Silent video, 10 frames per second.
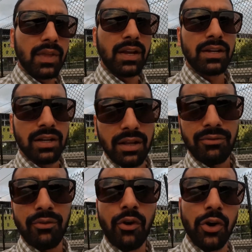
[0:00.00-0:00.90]
it
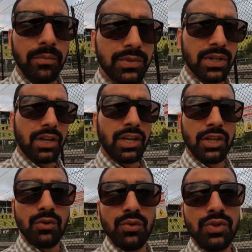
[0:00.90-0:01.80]
forms a
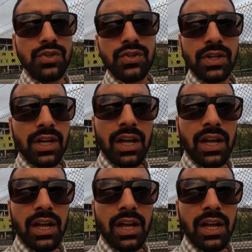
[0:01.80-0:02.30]
huge